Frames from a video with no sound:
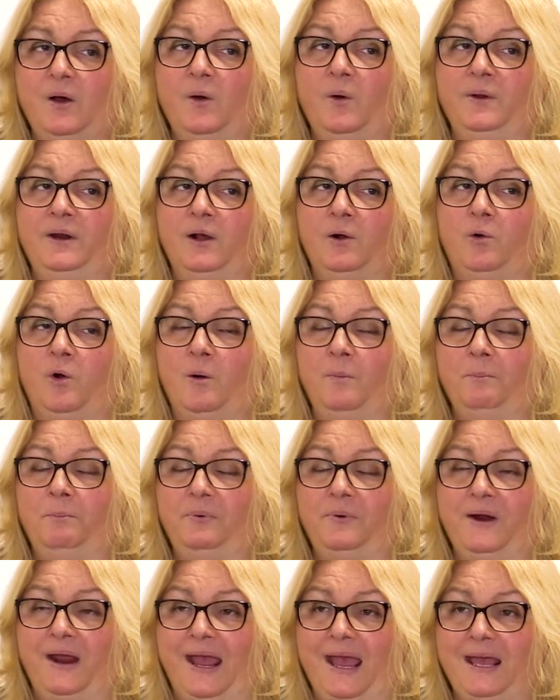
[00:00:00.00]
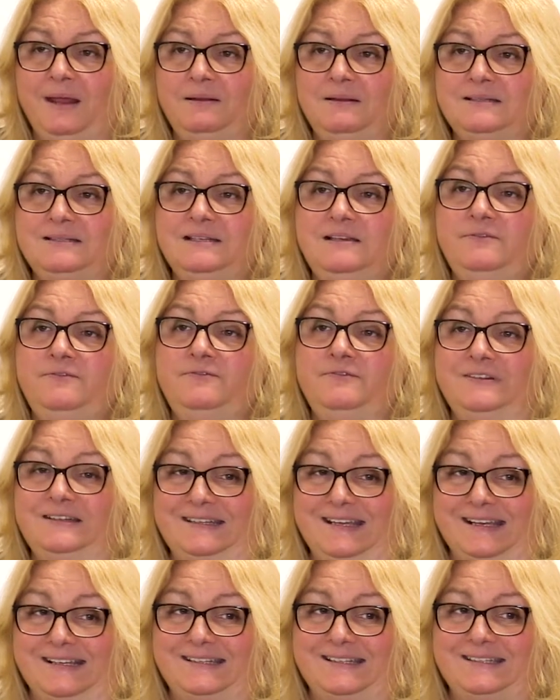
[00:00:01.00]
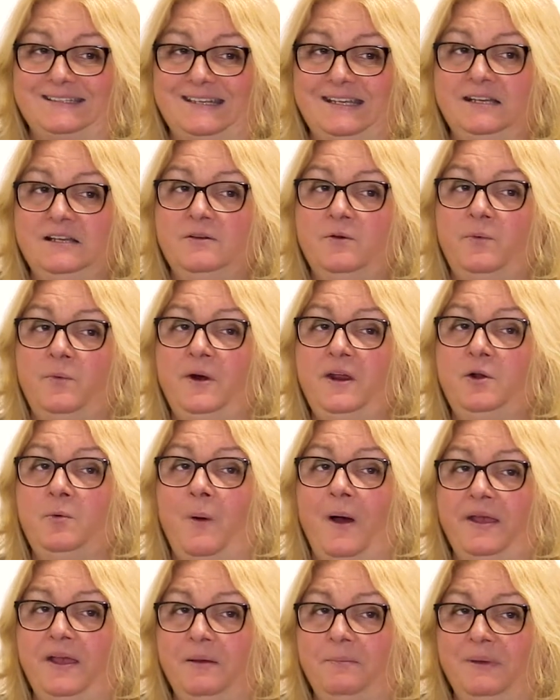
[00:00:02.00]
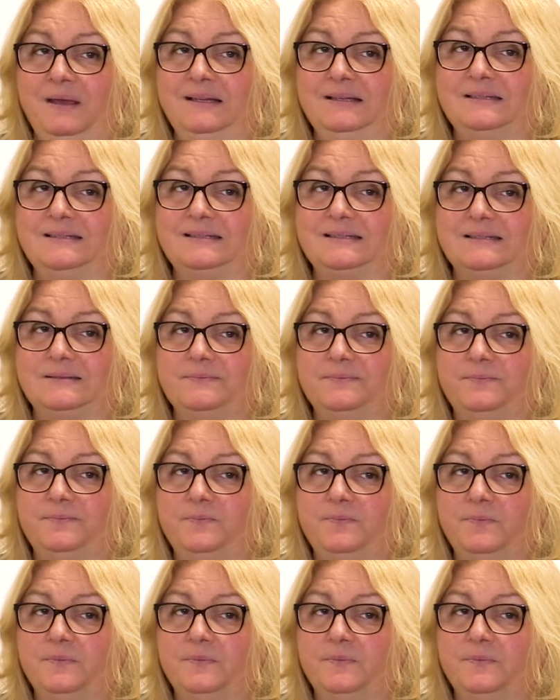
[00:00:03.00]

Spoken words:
on a comprehensive testing requirements.